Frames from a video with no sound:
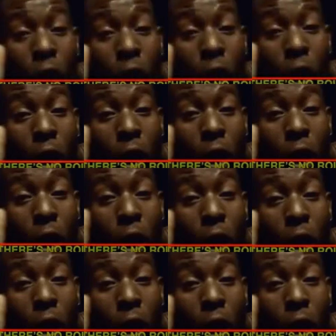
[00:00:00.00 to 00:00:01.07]

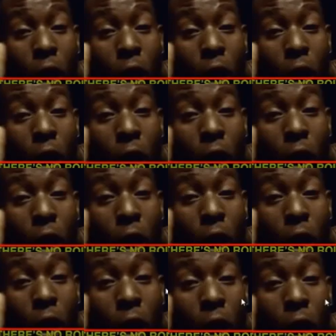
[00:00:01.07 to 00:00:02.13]

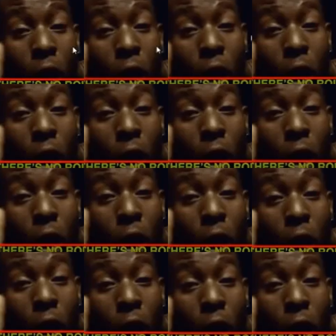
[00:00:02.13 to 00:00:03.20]

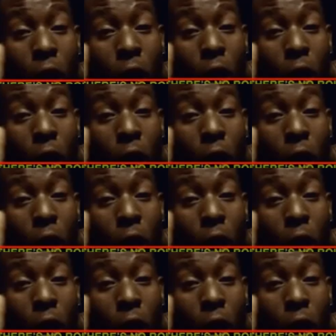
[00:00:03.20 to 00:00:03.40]
[no speech]